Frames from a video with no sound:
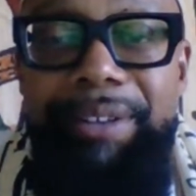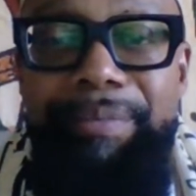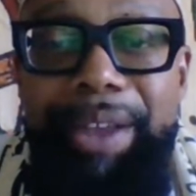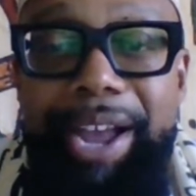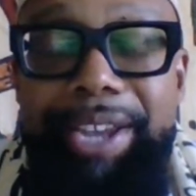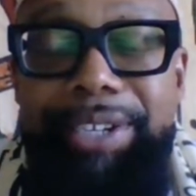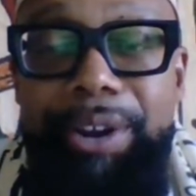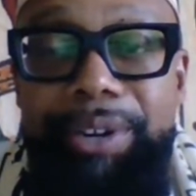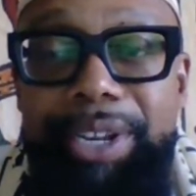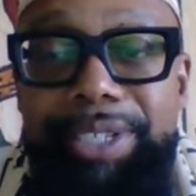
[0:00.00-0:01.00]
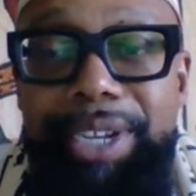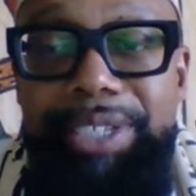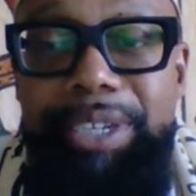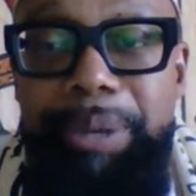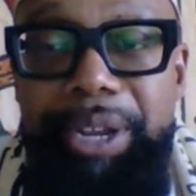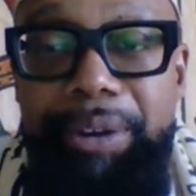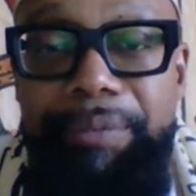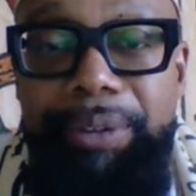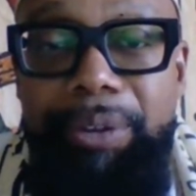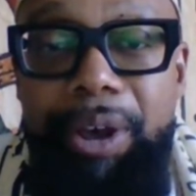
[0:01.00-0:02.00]
I don't intend to be here
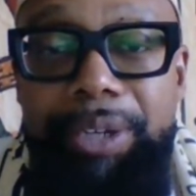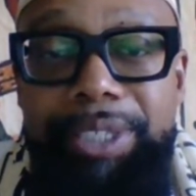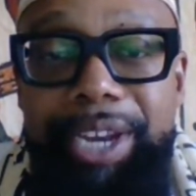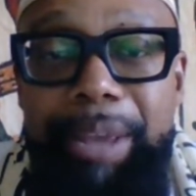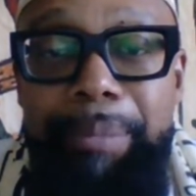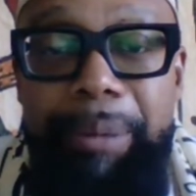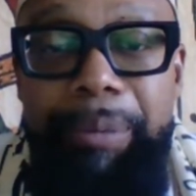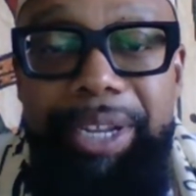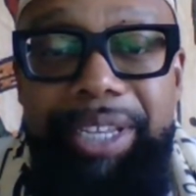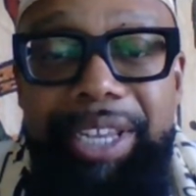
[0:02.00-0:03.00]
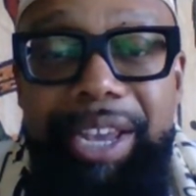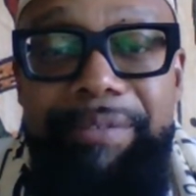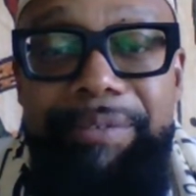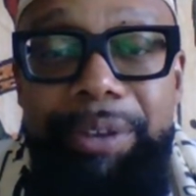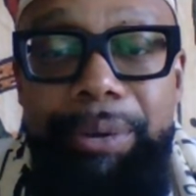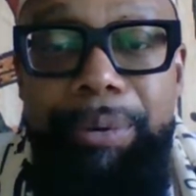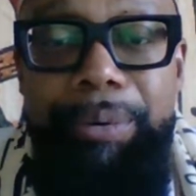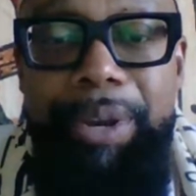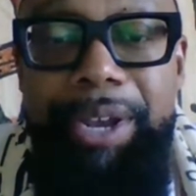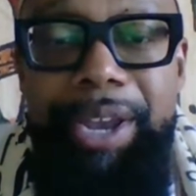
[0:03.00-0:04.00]
for long today, but I want to give
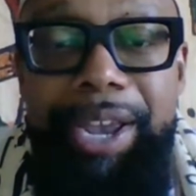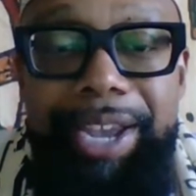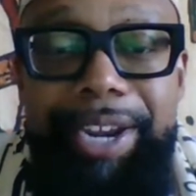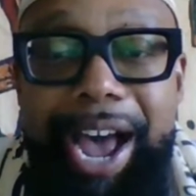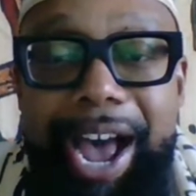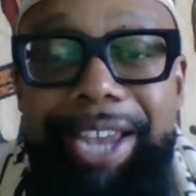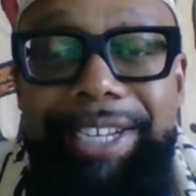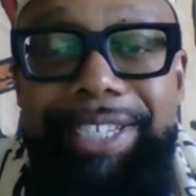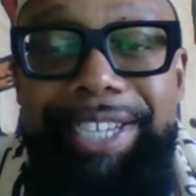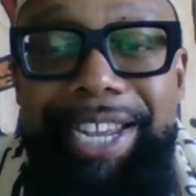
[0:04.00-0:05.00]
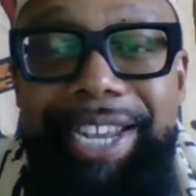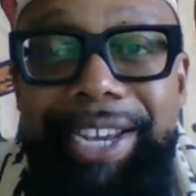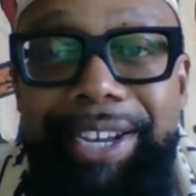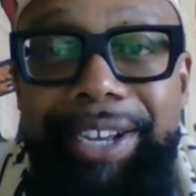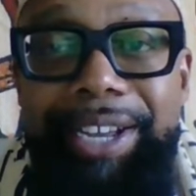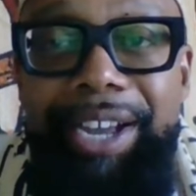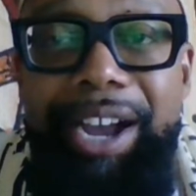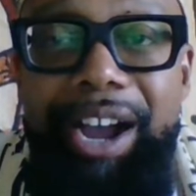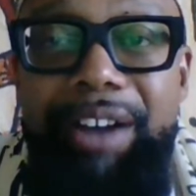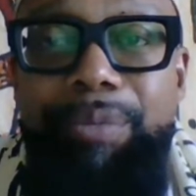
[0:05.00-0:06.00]
you an idea
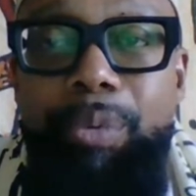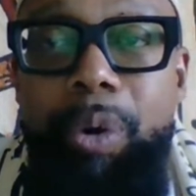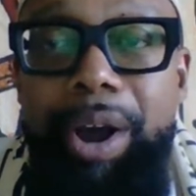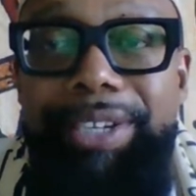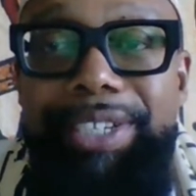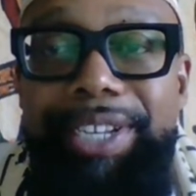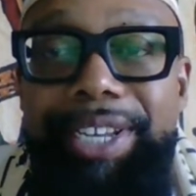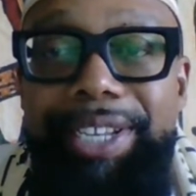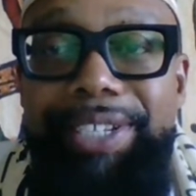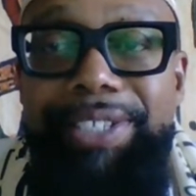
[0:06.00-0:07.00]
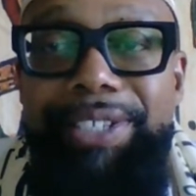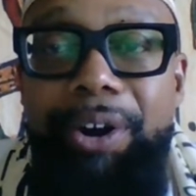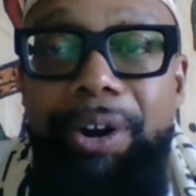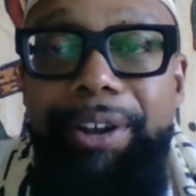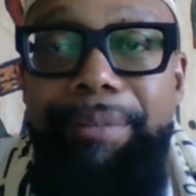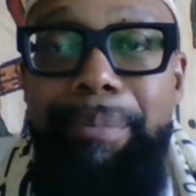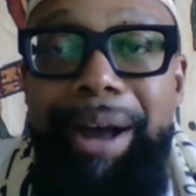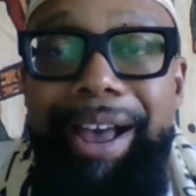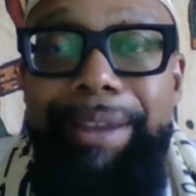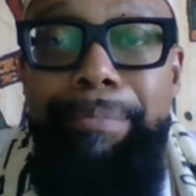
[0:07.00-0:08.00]
of what is on
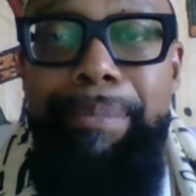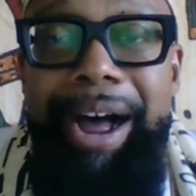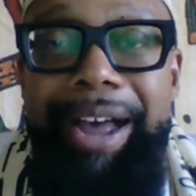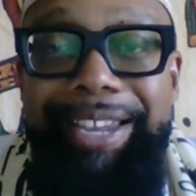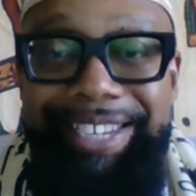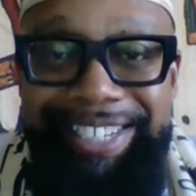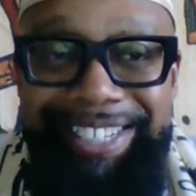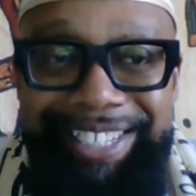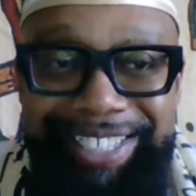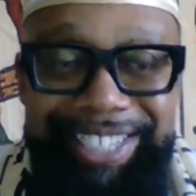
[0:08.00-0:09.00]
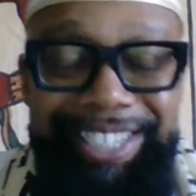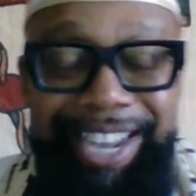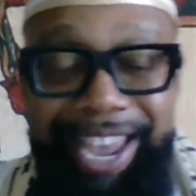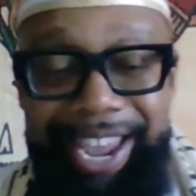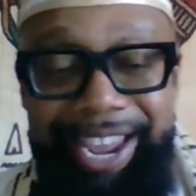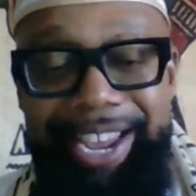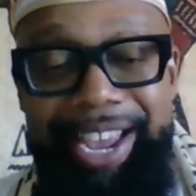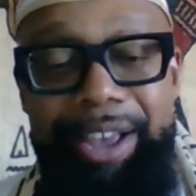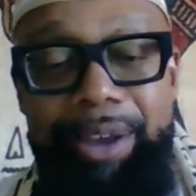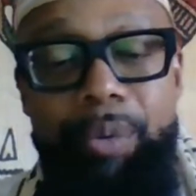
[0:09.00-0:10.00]
my mind today,
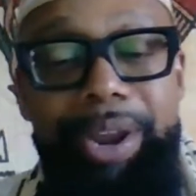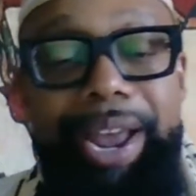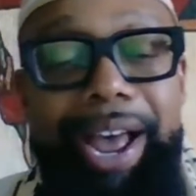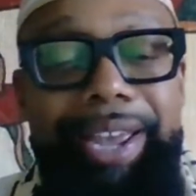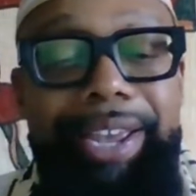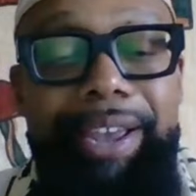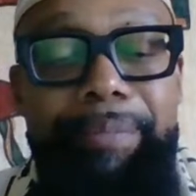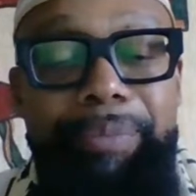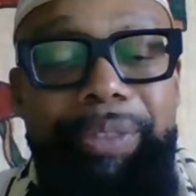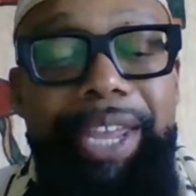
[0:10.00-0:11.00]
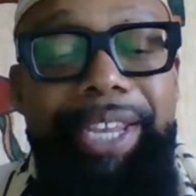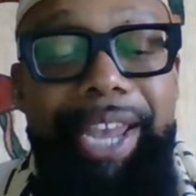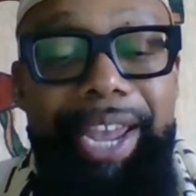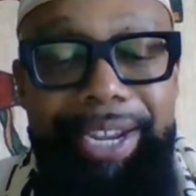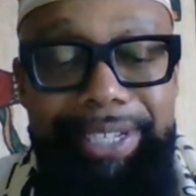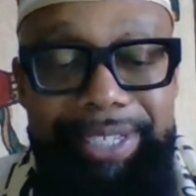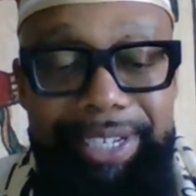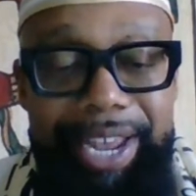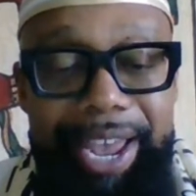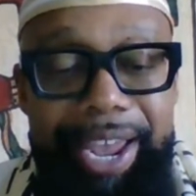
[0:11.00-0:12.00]
what I am thinking
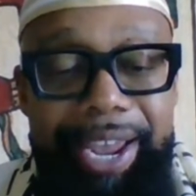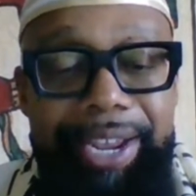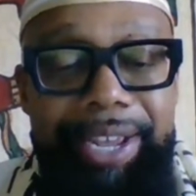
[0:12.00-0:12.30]
today,